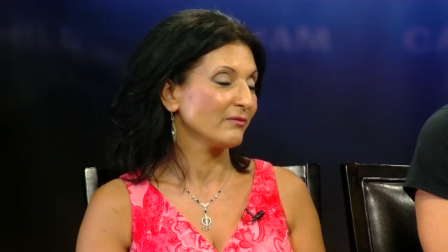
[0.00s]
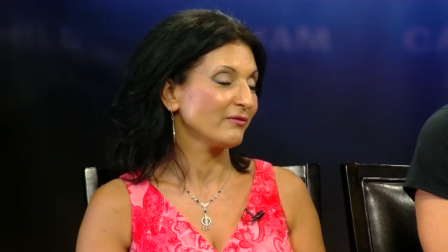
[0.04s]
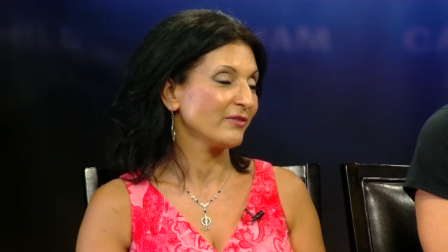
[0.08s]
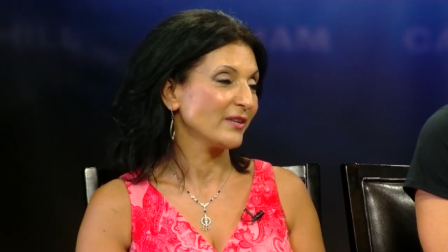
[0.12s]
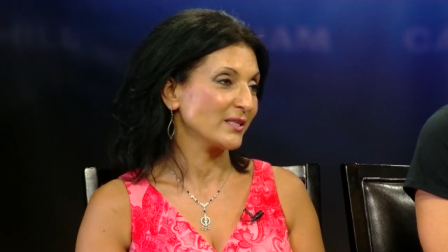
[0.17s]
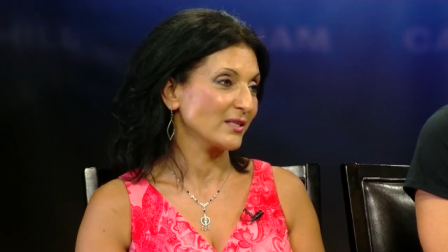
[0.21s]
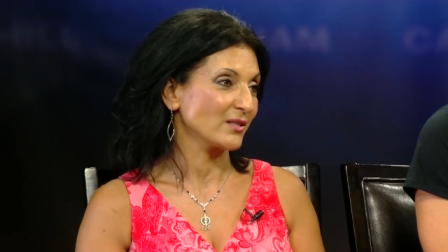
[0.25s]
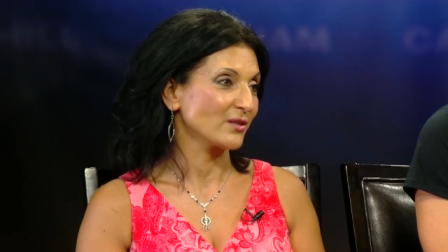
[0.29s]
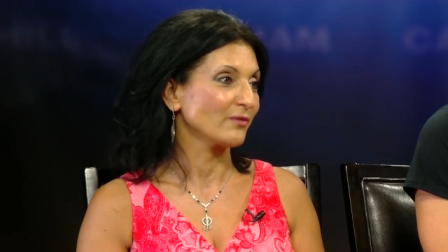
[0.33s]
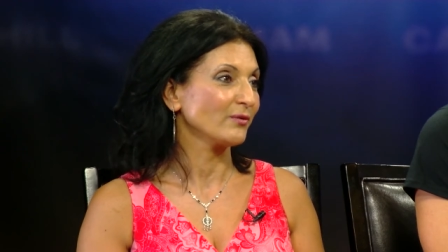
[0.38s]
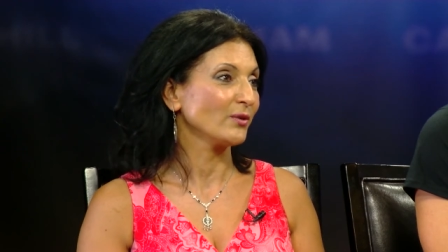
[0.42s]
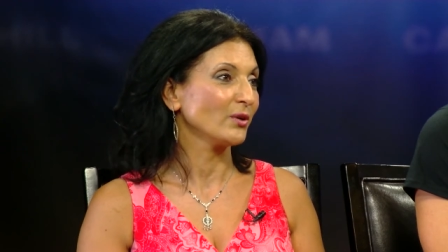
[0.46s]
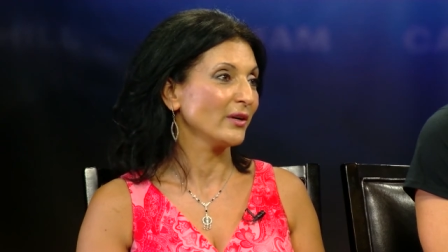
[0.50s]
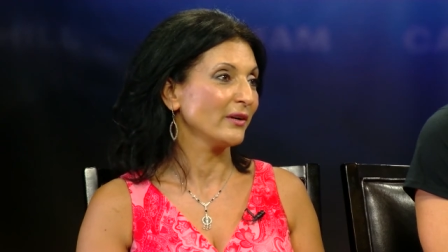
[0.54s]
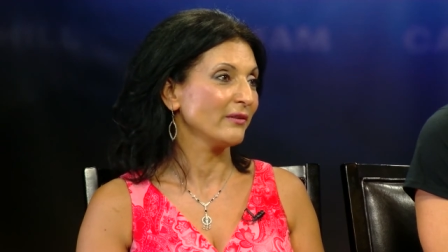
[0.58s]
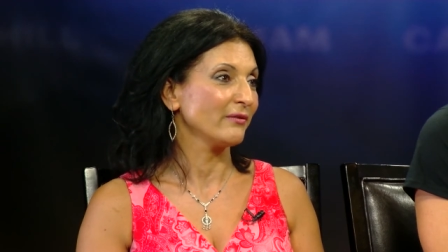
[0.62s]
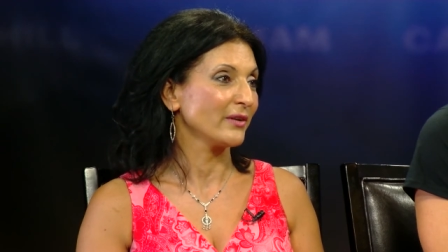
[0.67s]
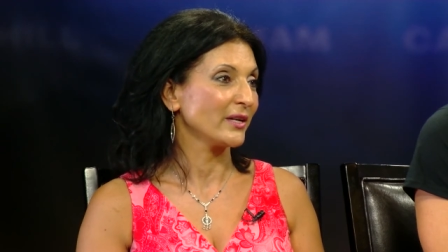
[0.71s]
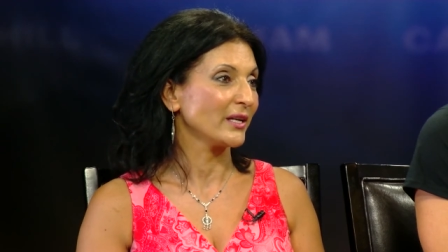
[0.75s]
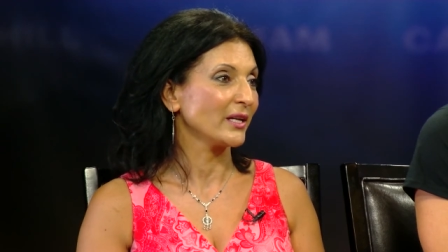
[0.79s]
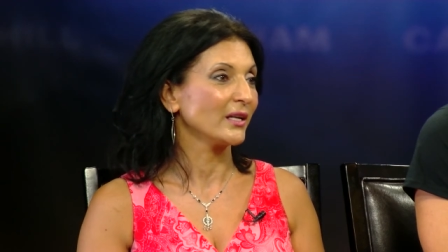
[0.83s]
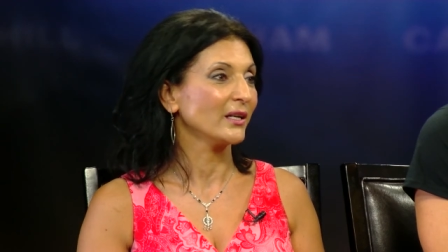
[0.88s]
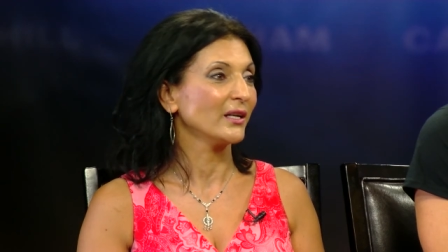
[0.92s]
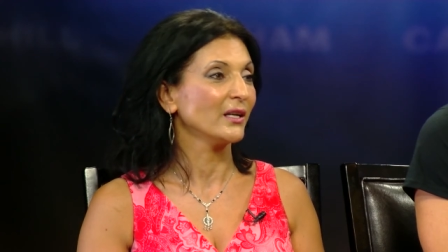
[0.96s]
festival
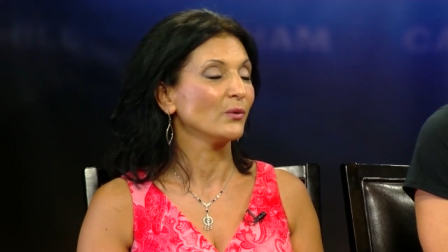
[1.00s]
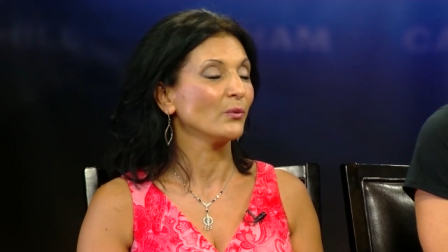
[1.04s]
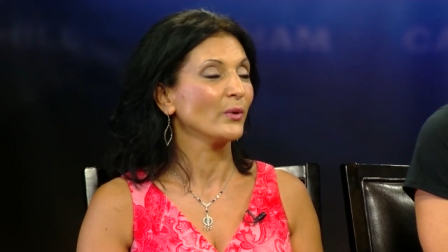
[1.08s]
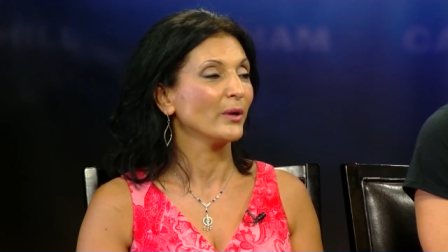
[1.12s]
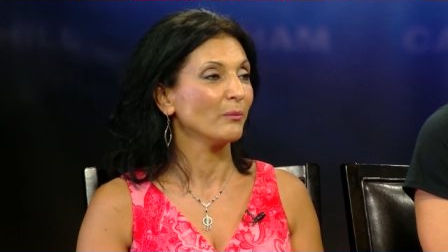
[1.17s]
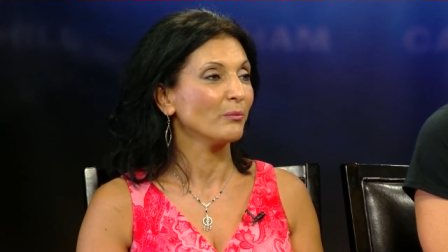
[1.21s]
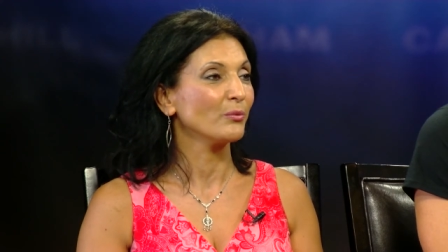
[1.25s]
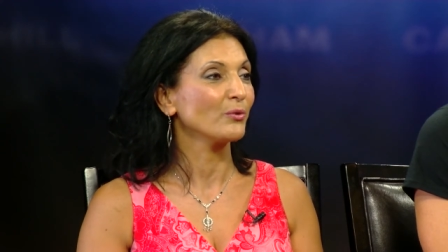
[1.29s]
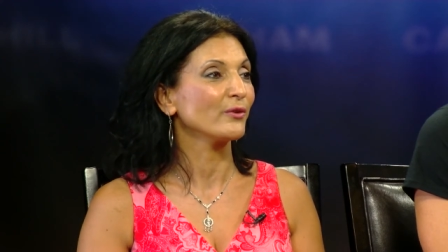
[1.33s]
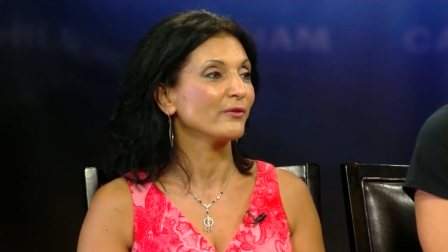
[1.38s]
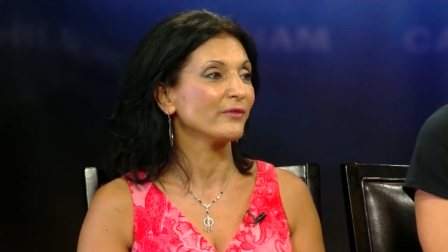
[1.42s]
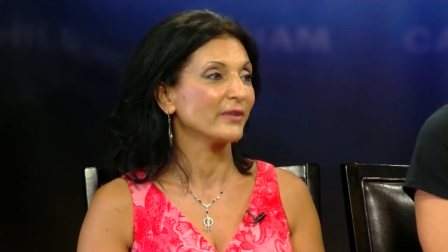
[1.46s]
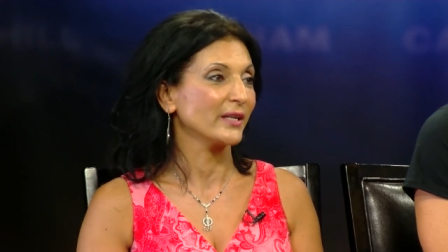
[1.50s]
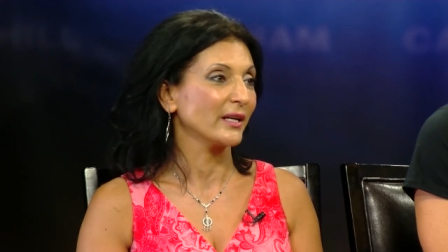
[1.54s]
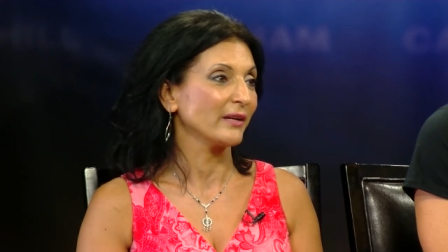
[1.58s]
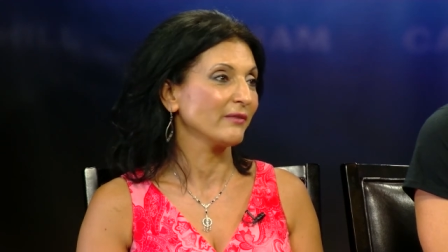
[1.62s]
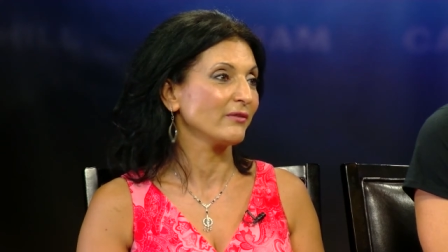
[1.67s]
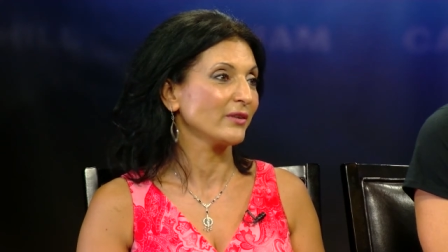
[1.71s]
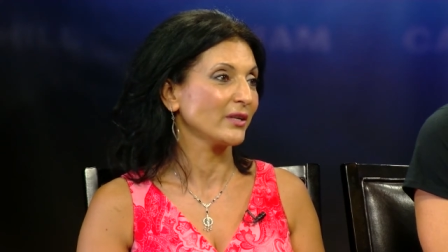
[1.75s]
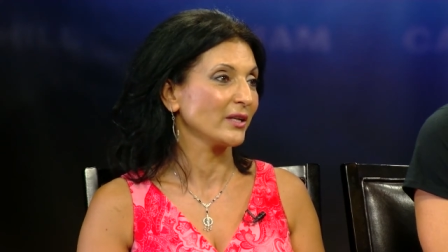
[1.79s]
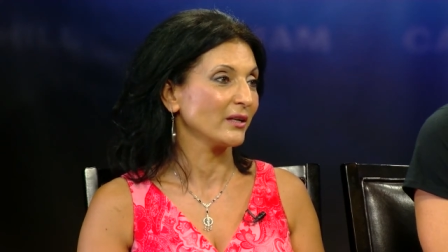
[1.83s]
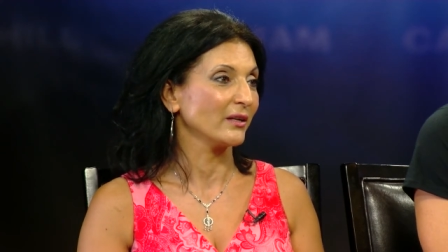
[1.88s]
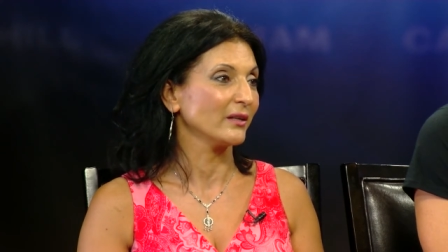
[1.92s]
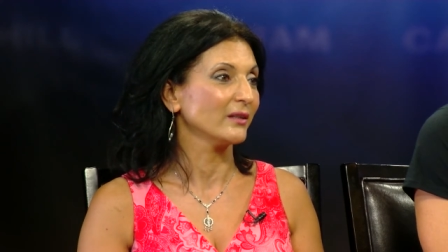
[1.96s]
every year, and we improve it
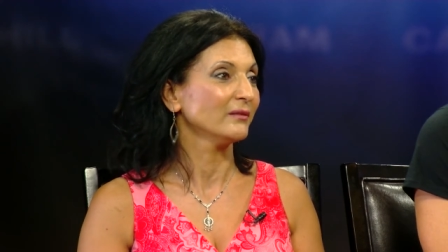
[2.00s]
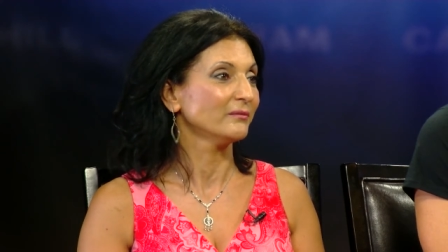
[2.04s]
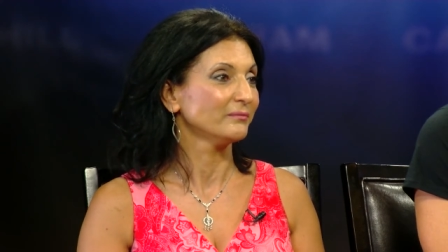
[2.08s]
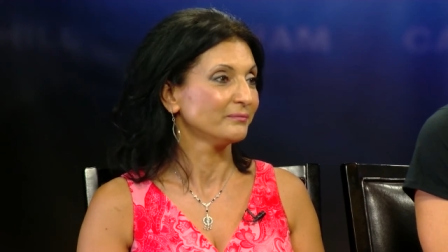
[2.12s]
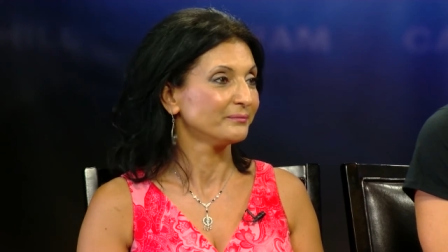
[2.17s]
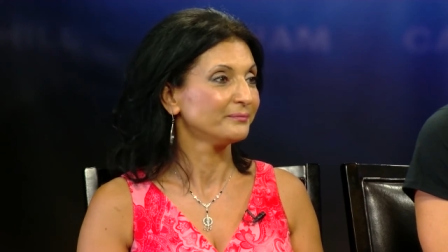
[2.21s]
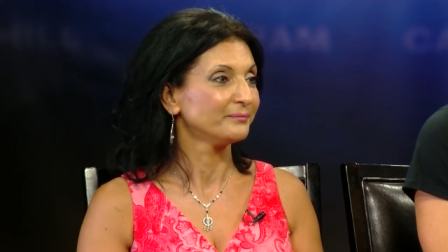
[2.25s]
every year.